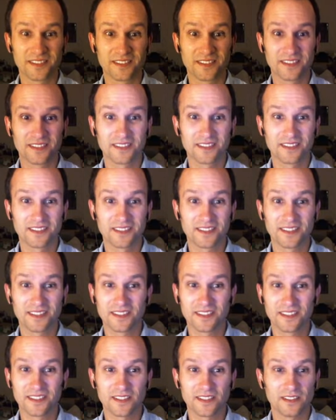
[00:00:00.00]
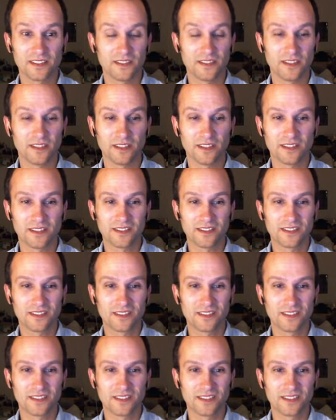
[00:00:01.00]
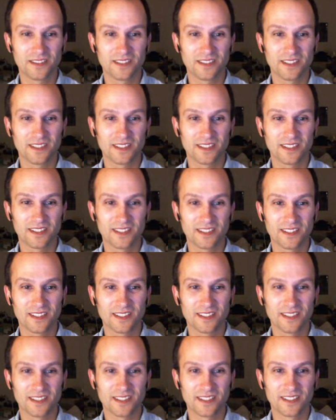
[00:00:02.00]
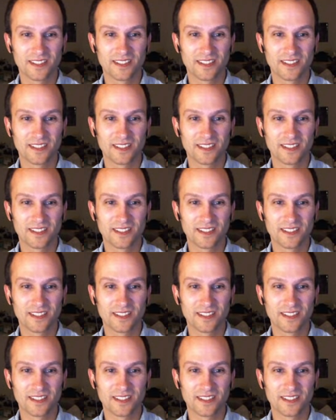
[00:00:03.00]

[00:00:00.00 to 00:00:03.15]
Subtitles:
This person isn't speaking.